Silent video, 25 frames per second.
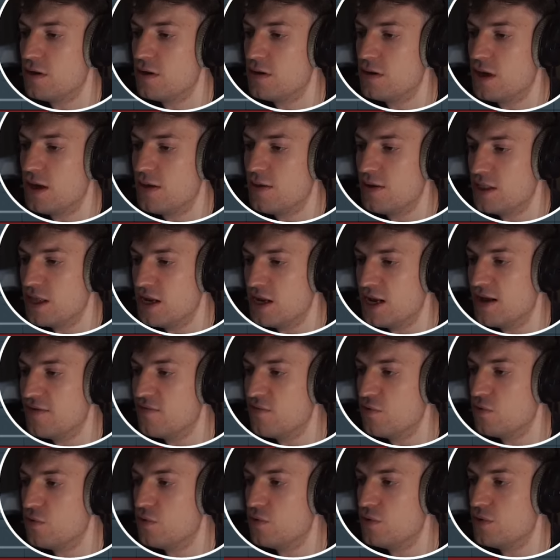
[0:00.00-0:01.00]
I mean the
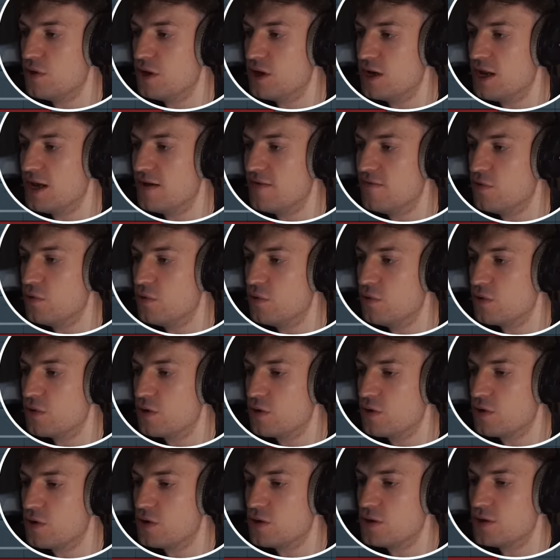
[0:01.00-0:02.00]
level, the
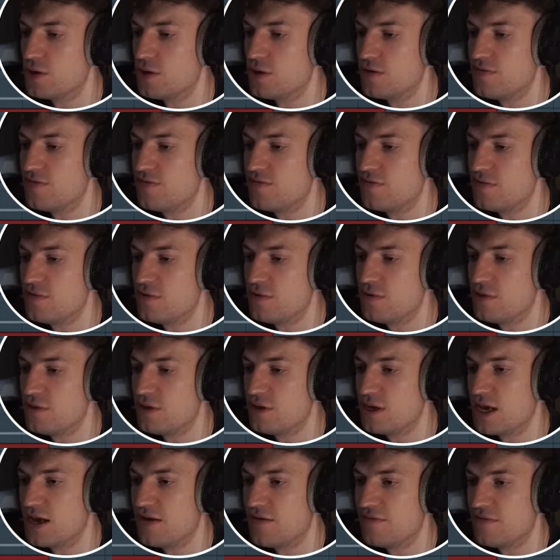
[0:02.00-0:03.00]
cutoff,
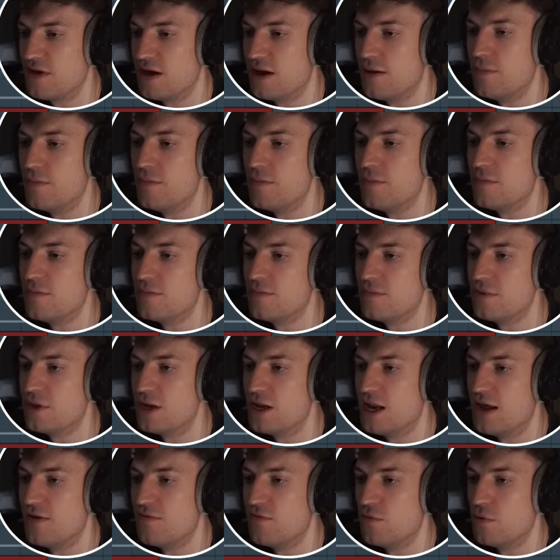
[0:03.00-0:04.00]
the FM, the
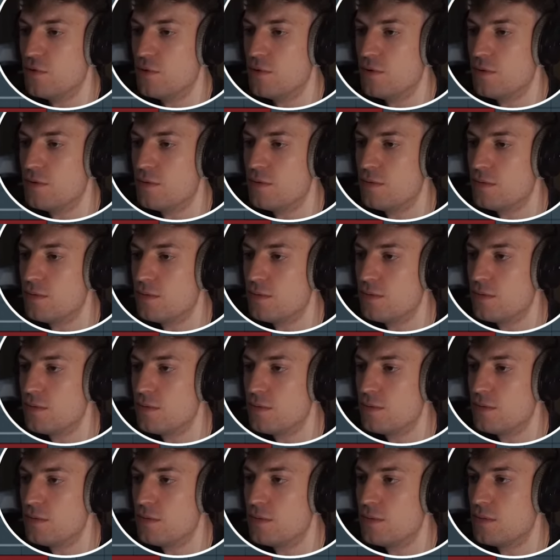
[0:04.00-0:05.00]
level,
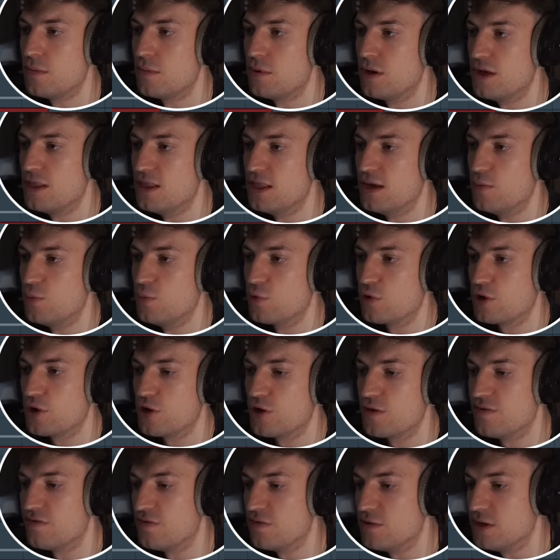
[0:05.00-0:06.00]
and then we'll
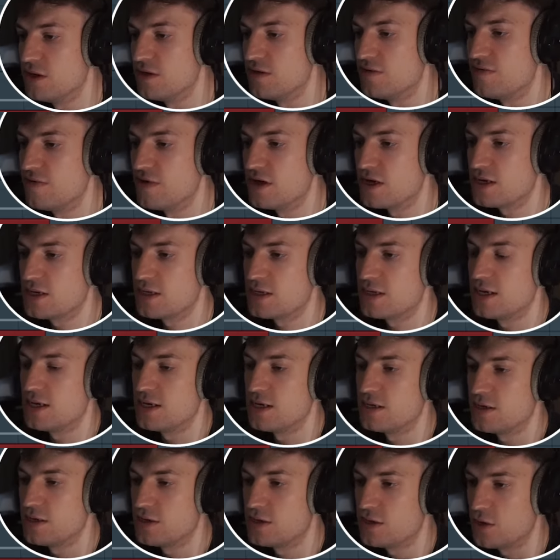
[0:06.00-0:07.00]
go through the effects
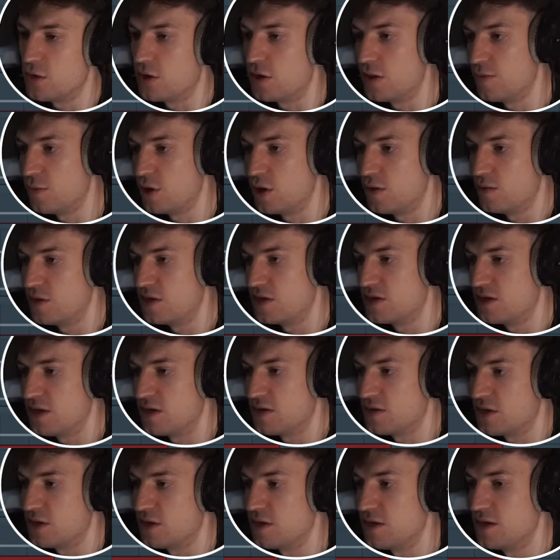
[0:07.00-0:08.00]
later. So at the moment it
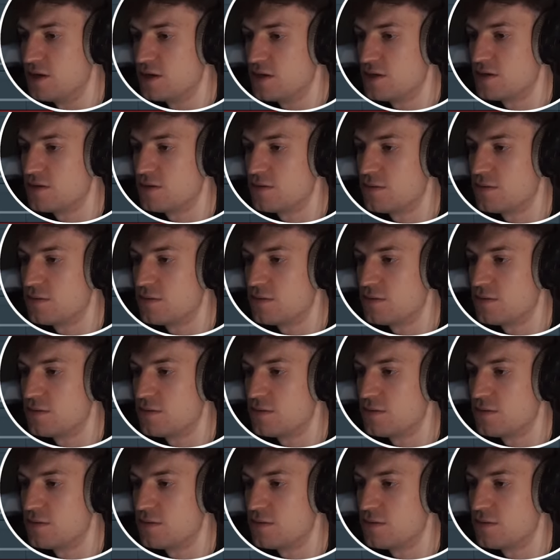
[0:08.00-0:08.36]
sounds like this.